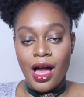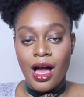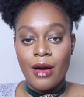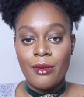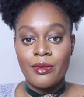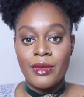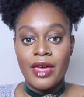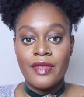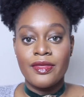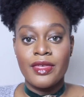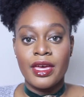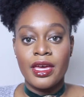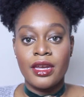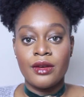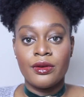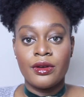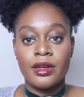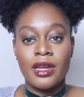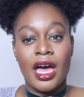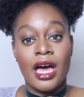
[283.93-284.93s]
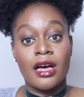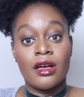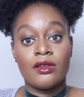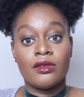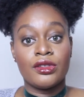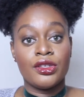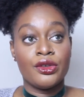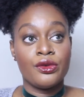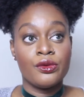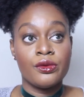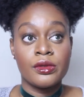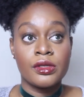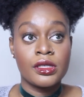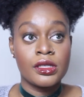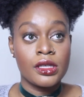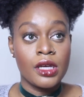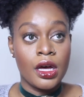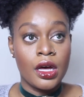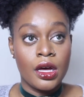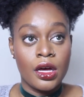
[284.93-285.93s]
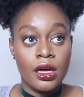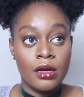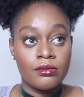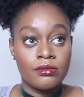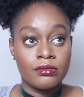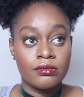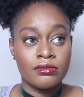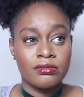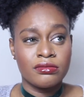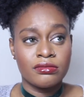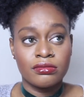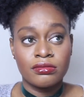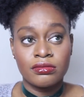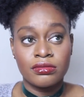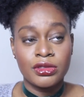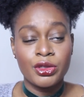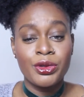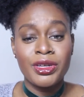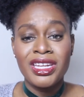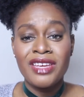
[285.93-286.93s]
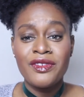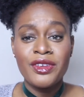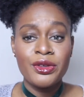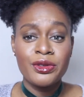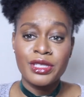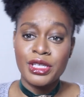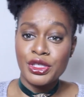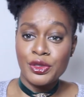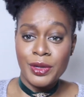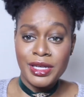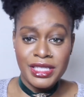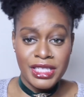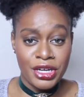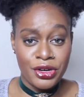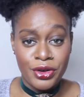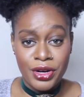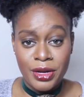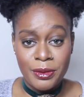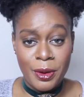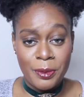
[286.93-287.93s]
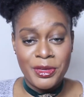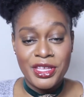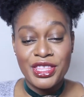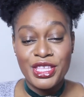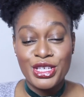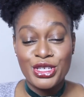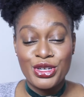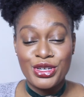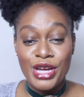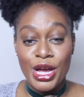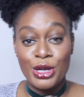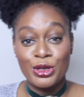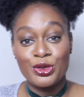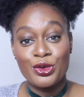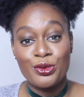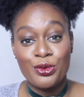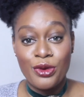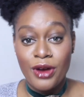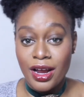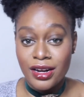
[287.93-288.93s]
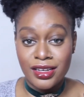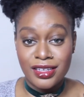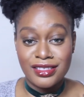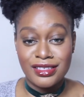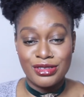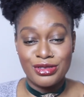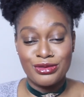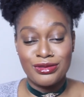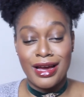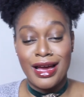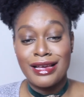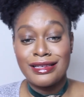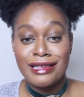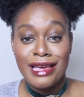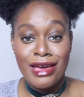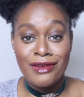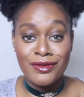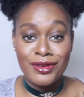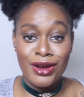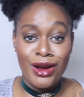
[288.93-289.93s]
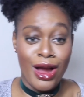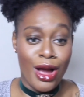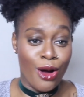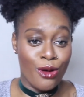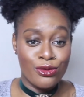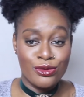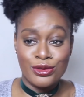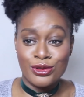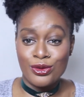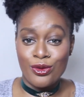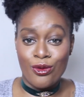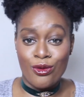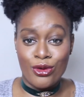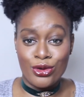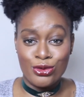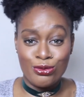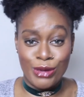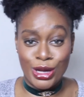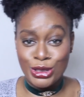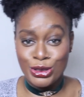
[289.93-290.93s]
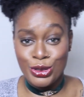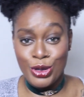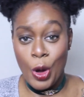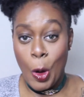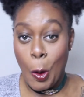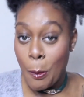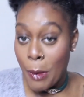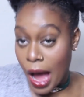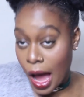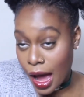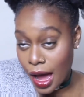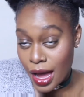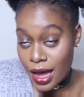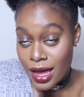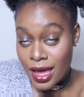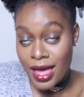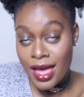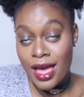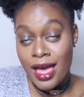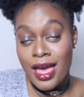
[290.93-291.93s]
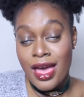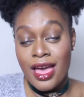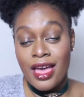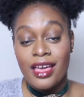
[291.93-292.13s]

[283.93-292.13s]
And then I'll use, you can even use a twisting cream. I mean, these are natural products that you guys have in your house or you're about to go buy.